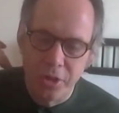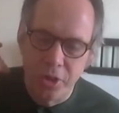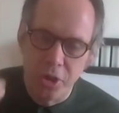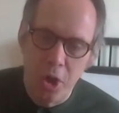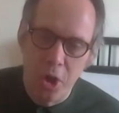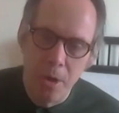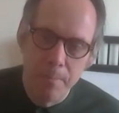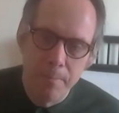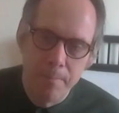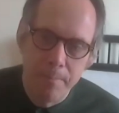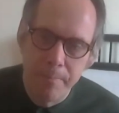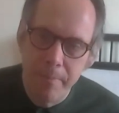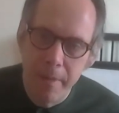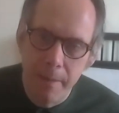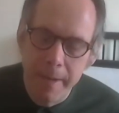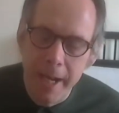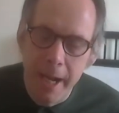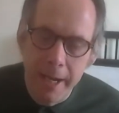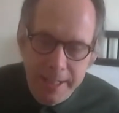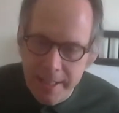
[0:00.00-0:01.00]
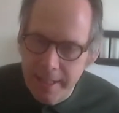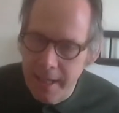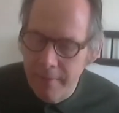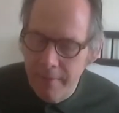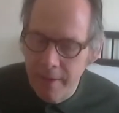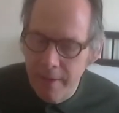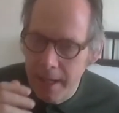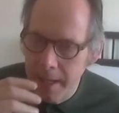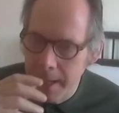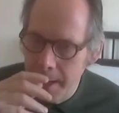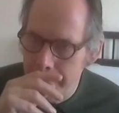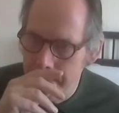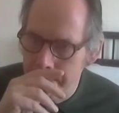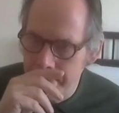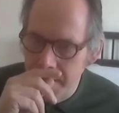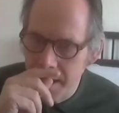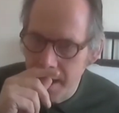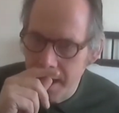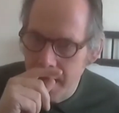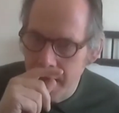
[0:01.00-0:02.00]
job. I mean, I didn't have any
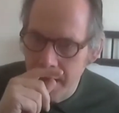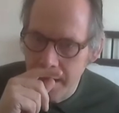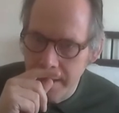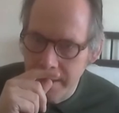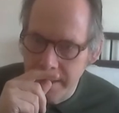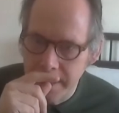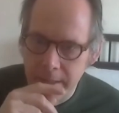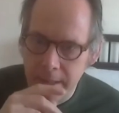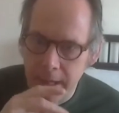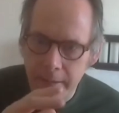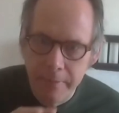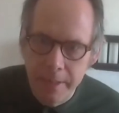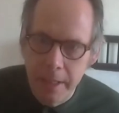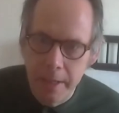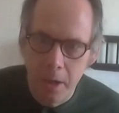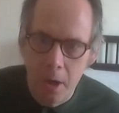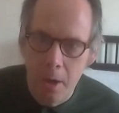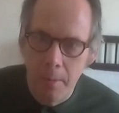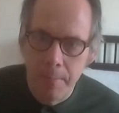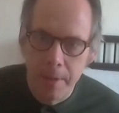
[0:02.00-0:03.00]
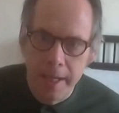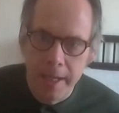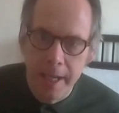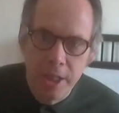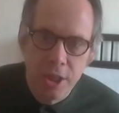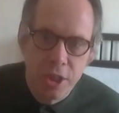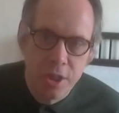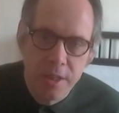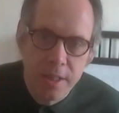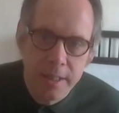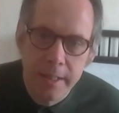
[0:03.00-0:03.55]
obligations.